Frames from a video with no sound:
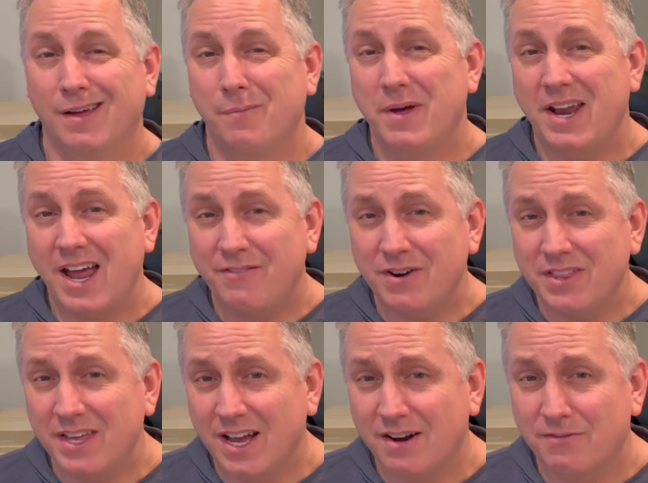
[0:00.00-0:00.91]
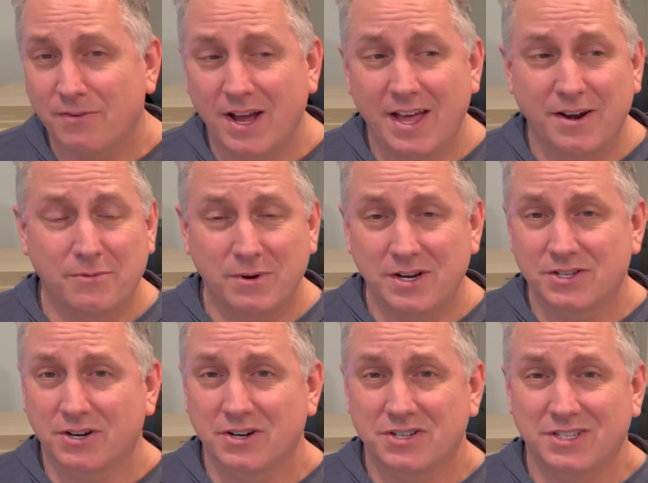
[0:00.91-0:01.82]
but everything I've read and
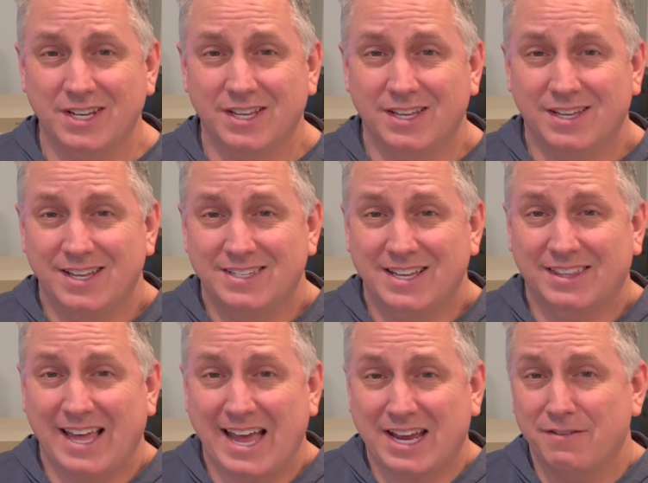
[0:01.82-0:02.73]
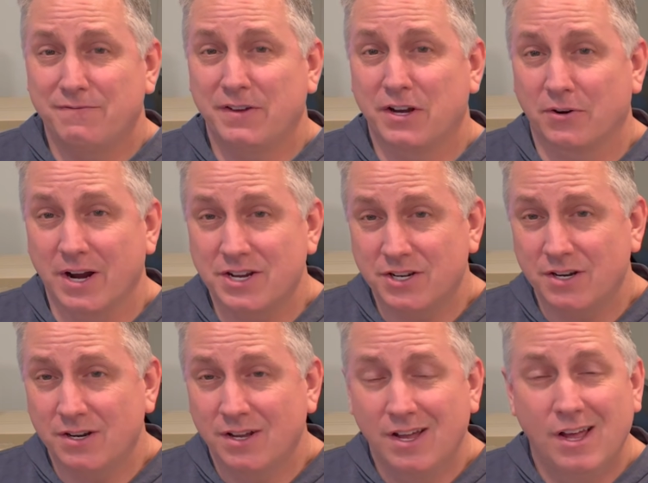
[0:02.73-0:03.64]
researched is that
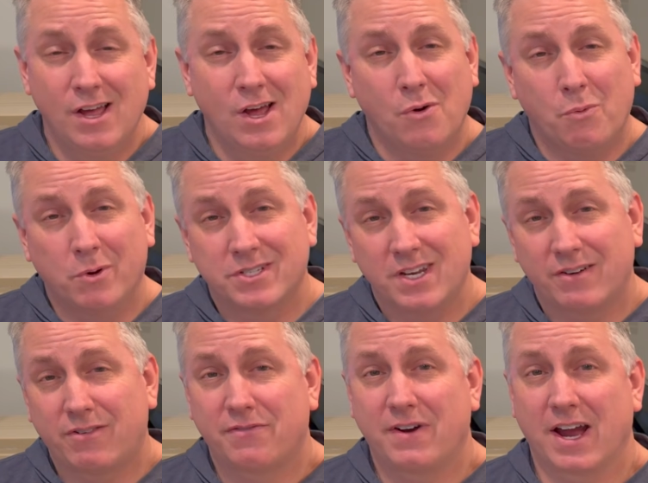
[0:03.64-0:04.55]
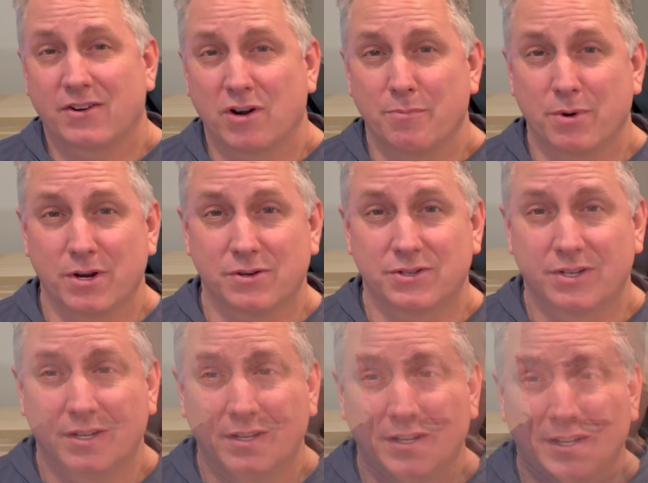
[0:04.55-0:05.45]
configuration was never factory
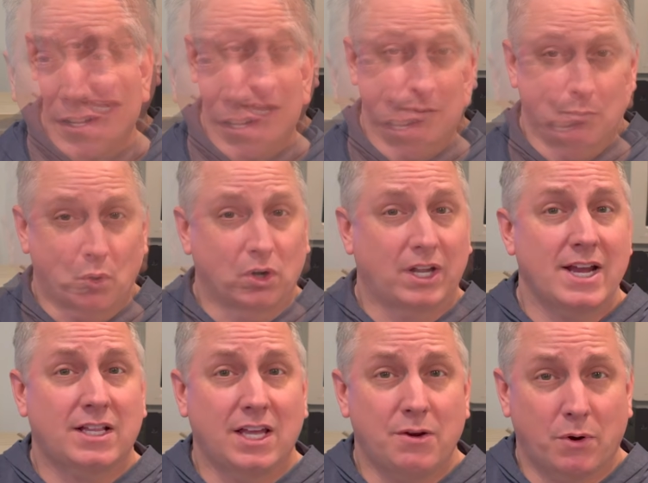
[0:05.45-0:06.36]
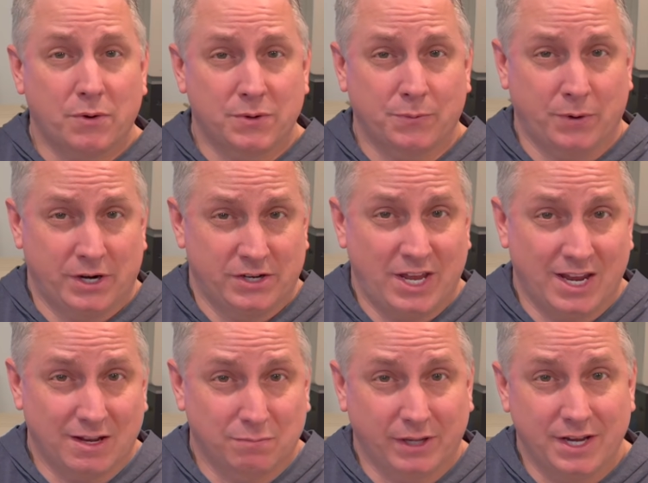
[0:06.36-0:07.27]
produced. More likely what had
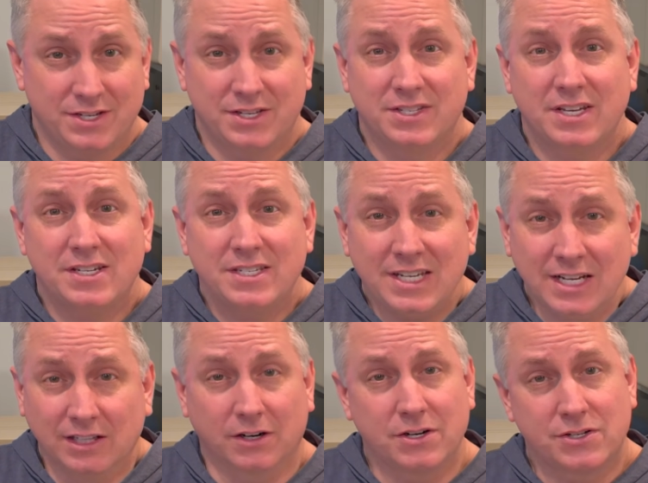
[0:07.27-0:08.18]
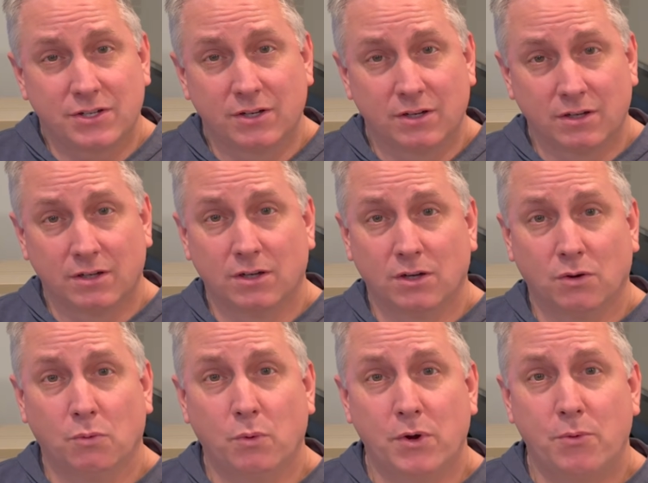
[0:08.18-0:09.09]
taken place is that dealers
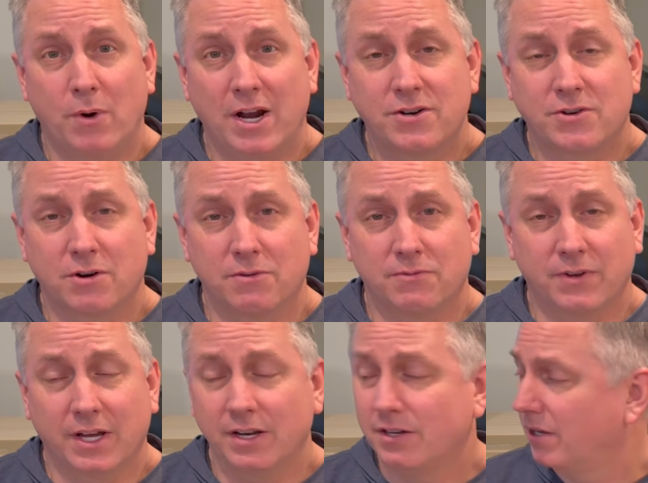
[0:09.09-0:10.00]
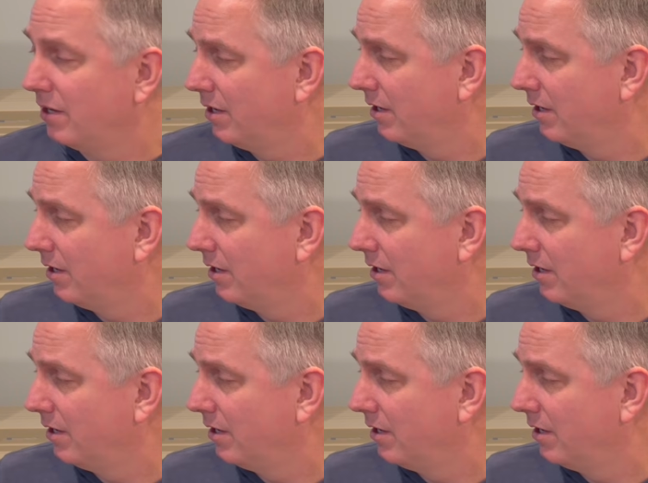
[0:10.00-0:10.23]
would retrofit